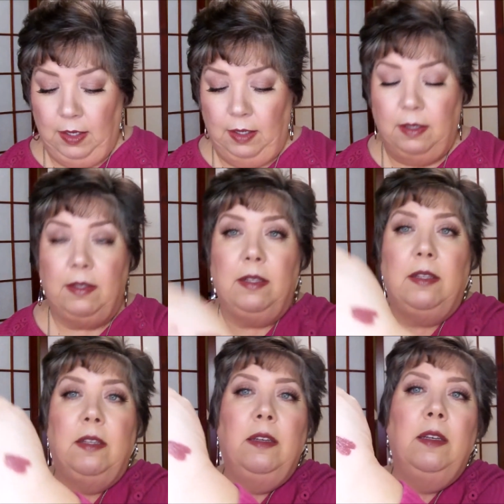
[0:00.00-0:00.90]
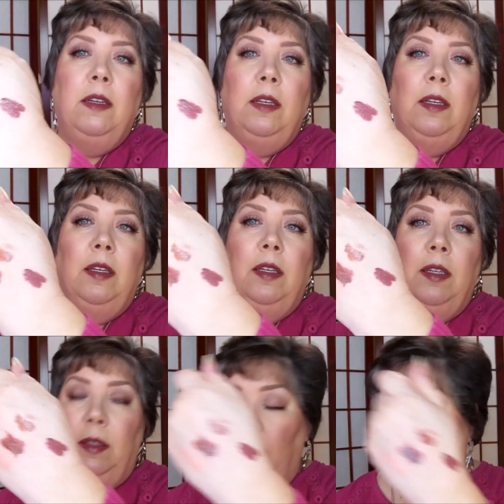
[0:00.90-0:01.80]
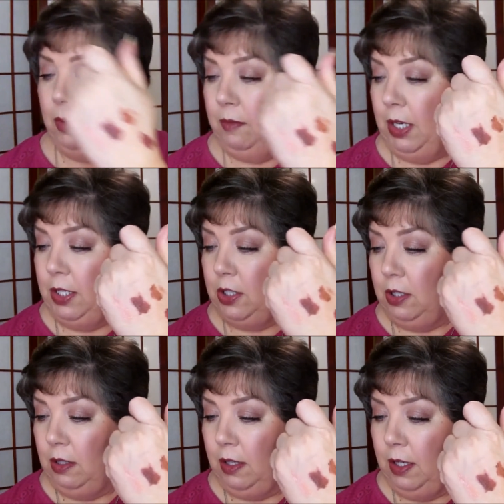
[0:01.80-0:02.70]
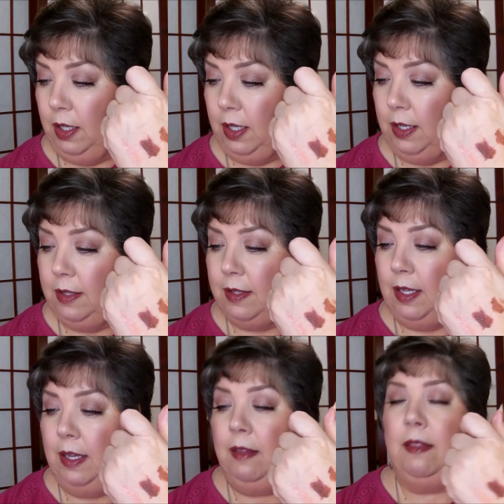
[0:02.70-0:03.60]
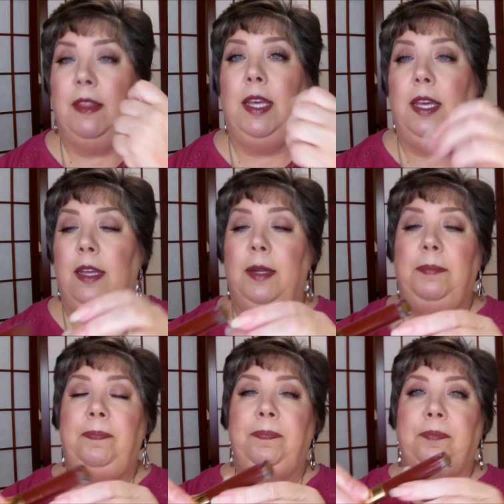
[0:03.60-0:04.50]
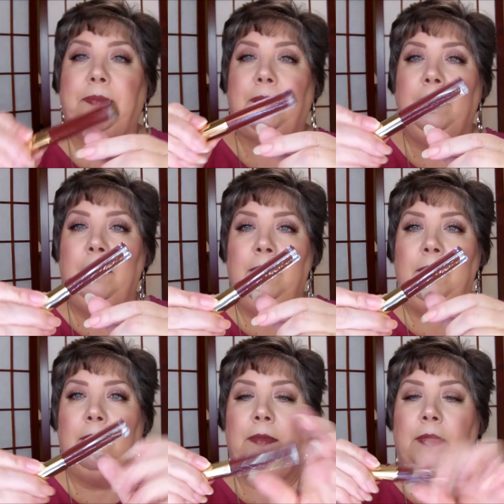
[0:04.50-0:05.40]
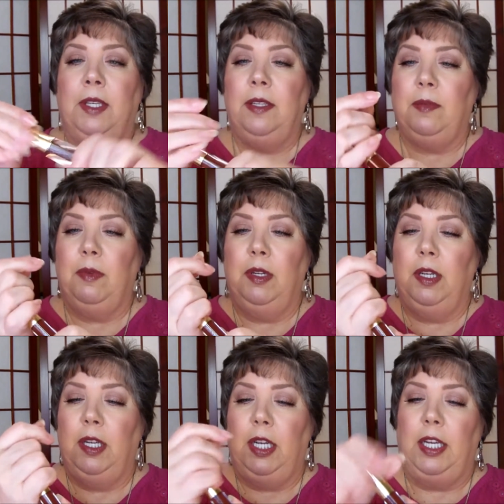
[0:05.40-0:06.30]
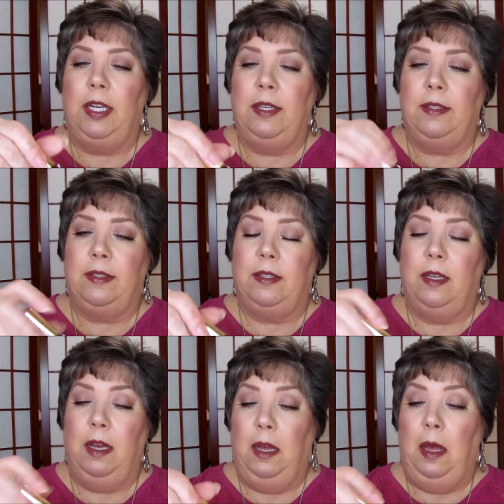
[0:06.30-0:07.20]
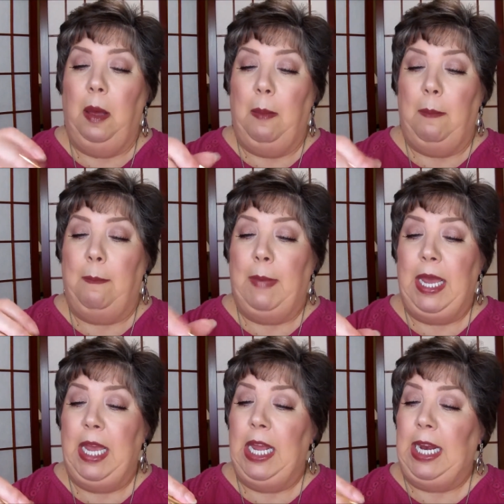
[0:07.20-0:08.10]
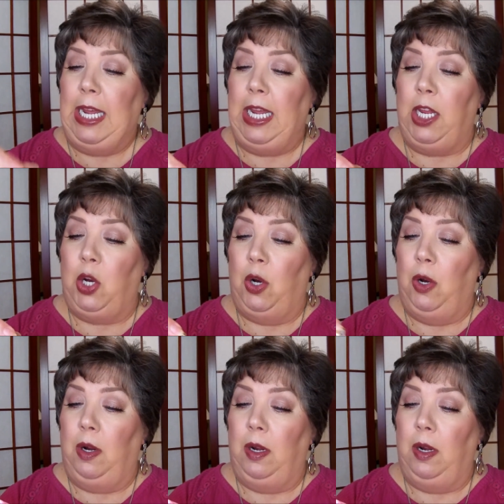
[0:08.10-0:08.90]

And this is more reddish looking, I guess. And then this one is Man Eater.